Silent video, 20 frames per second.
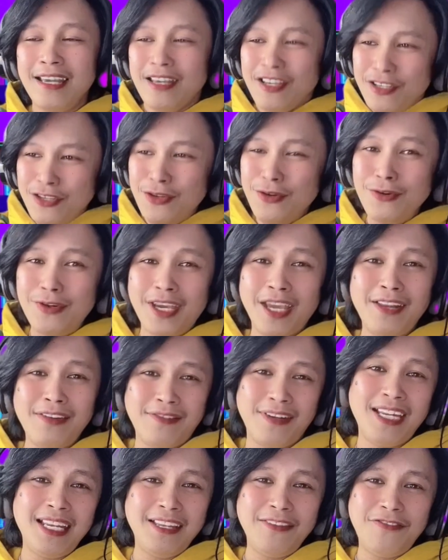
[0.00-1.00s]
You can
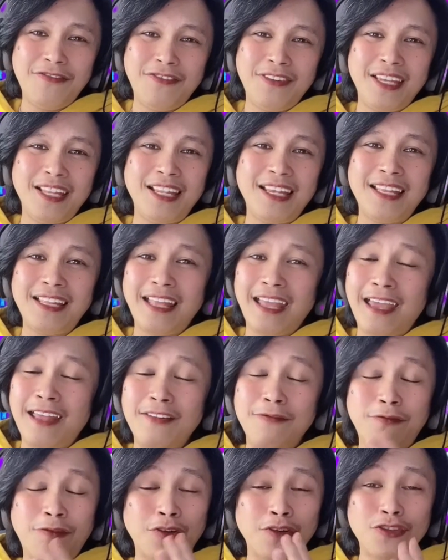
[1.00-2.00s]
really feel it,
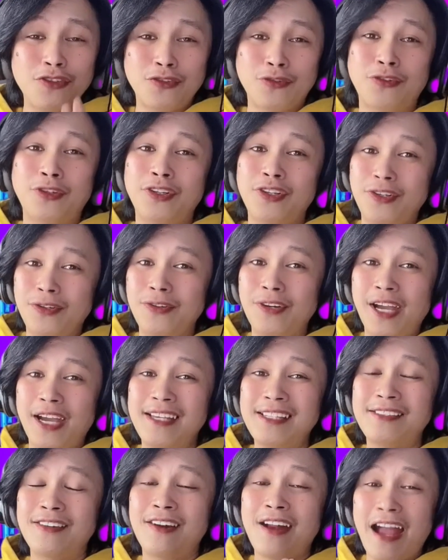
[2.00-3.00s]
and for sure you
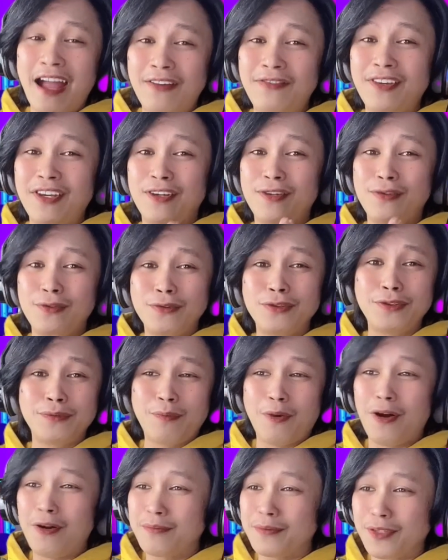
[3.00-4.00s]
guys are having
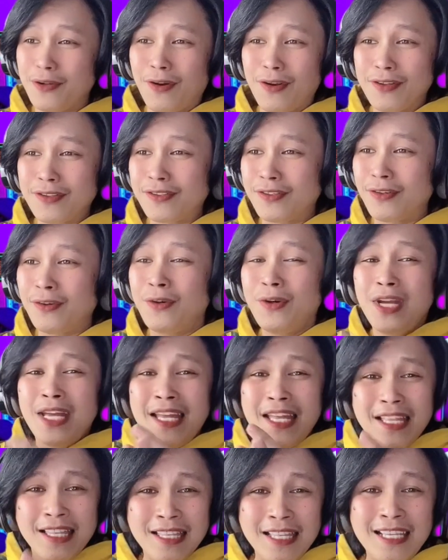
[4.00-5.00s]
goosebumps also
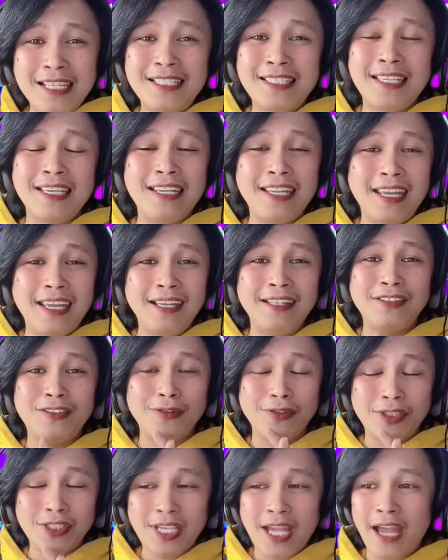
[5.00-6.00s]
listening
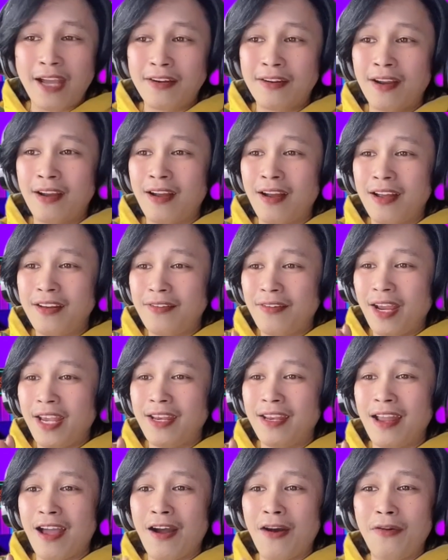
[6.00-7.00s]
to Cakra Khan
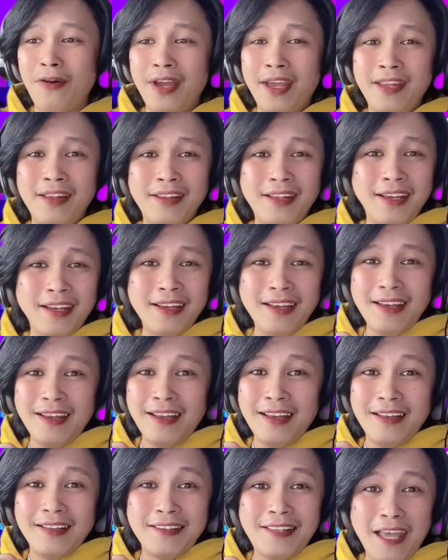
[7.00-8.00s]
right now. And
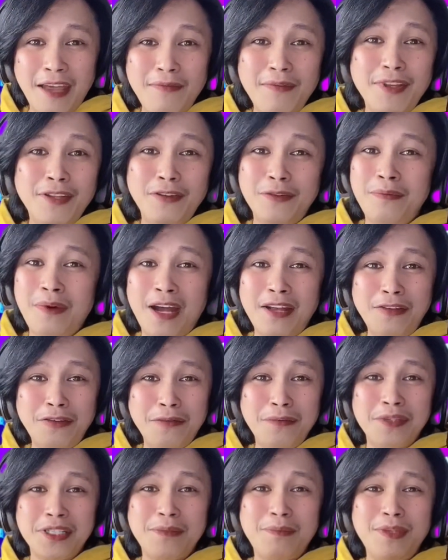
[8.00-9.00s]
Demi
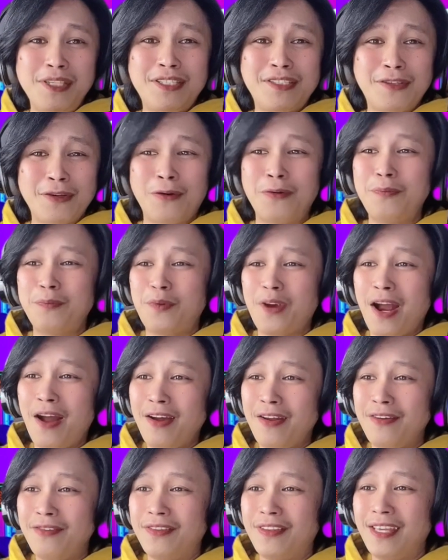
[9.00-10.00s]
Lovato must be so
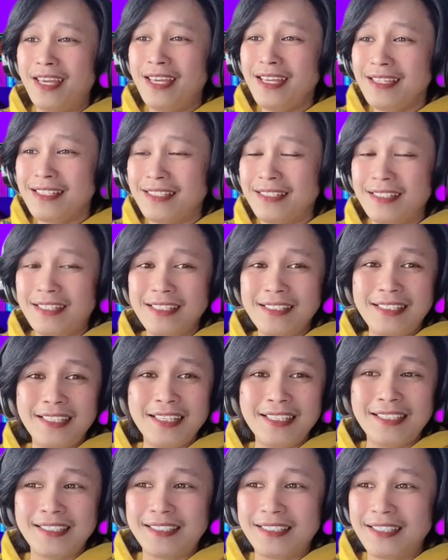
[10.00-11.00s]
proud of this.
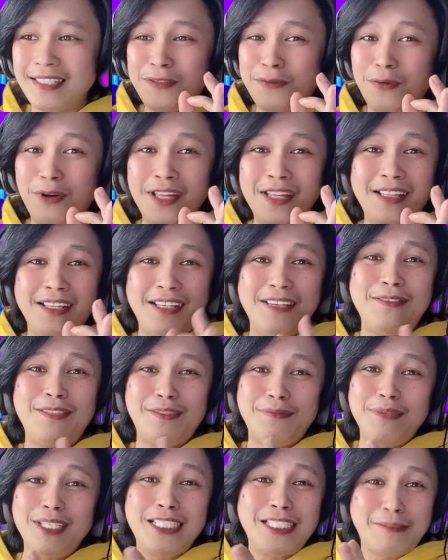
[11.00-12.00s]
This one leaves
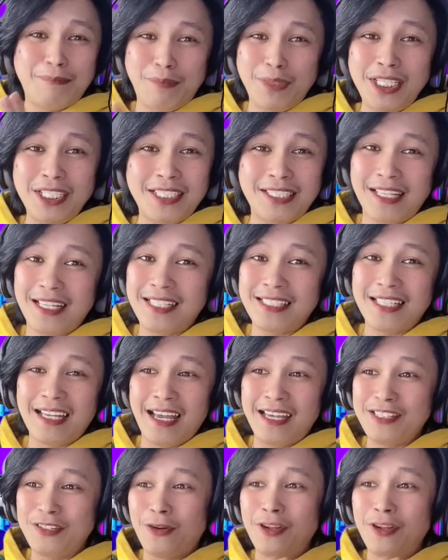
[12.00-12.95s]
me speechless, guys.